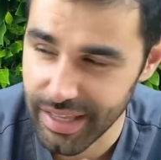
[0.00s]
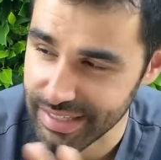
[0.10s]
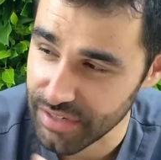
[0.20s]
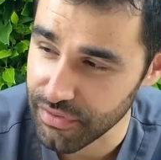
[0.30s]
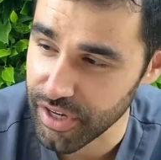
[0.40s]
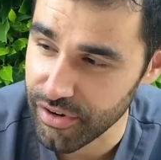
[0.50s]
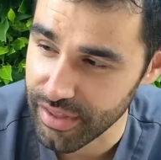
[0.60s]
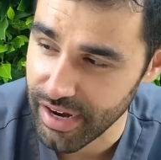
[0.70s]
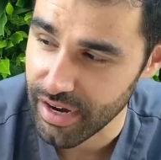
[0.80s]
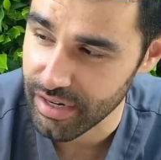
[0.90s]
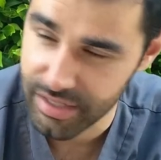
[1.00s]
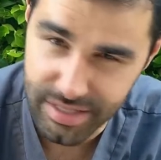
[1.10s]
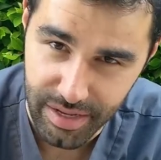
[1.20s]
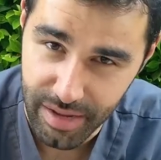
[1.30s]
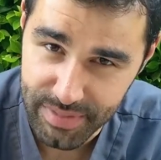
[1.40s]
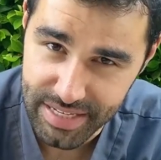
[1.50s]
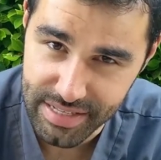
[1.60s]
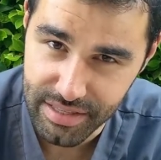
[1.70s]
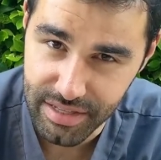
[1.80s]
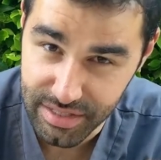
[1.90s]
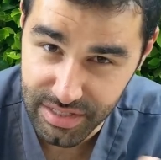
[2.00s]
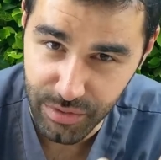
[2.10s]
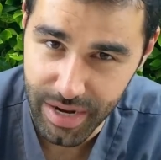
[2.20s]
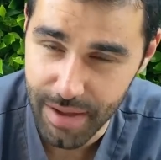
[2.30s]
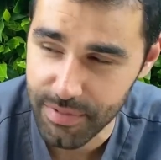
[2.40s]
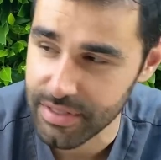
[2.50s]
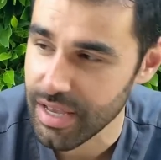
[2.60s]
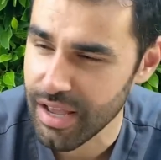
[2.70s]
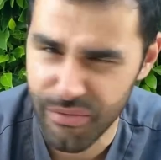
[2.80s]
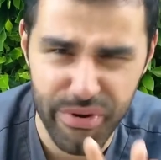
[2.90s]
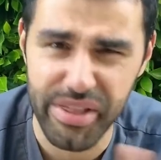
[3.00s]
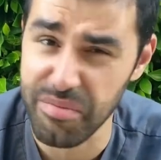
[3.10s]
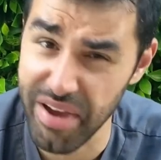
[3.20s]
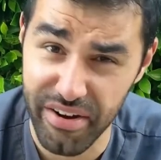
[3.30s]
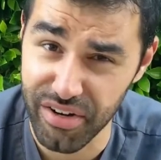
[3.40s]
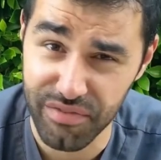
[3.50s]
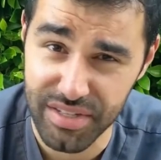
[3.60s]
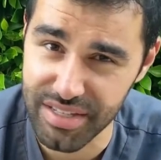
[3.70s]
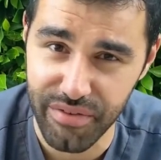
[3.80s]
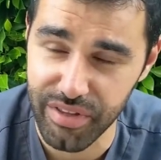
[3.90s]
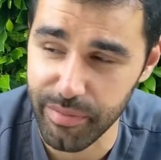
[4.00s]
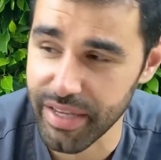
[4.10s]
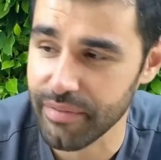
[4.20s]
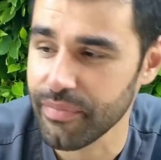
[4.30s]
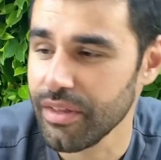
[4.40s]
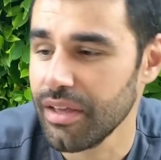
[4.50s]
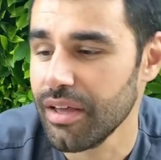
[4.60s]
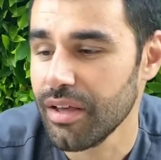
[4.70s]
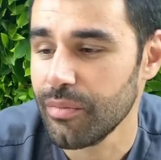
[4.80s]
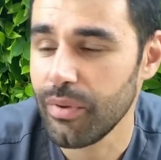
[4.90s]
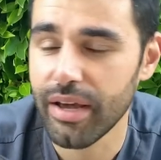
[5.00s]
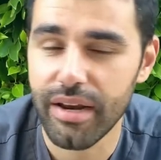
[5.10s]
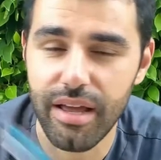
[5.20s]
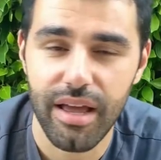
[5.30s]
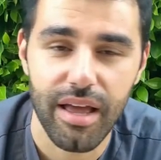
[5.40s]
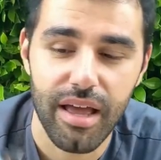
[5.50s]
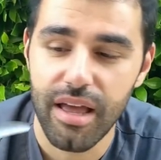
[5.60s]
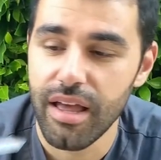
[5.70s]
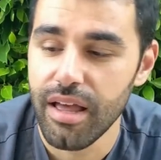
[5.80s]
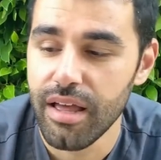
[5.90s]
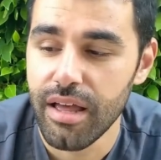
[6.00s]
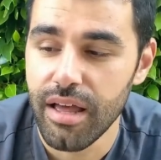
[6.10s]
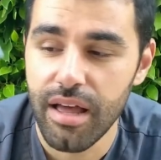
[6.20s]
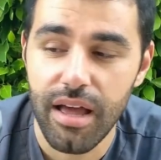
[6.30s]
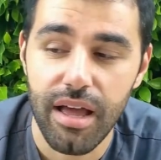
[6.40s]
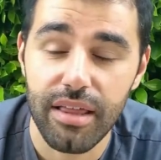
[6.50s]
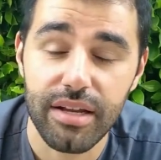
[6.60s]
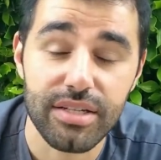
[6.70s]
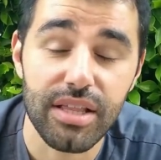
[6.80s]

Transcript: different here and there because I'm testing things to see what happens. Really minor differences, not really big. But there's a